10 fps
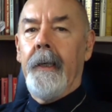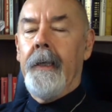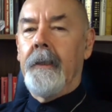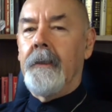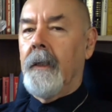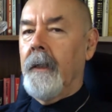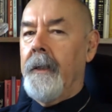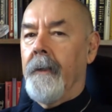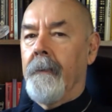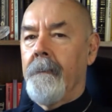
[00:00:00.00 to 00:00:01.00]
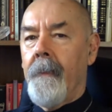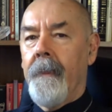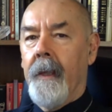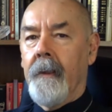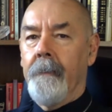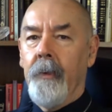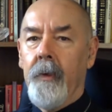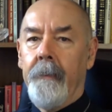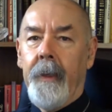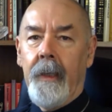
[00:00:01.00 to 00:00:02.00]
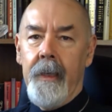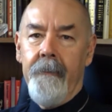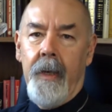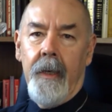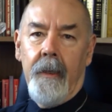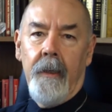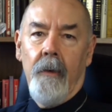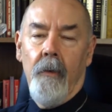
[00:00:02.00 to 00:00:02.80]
It is clear that the Buddha believed in,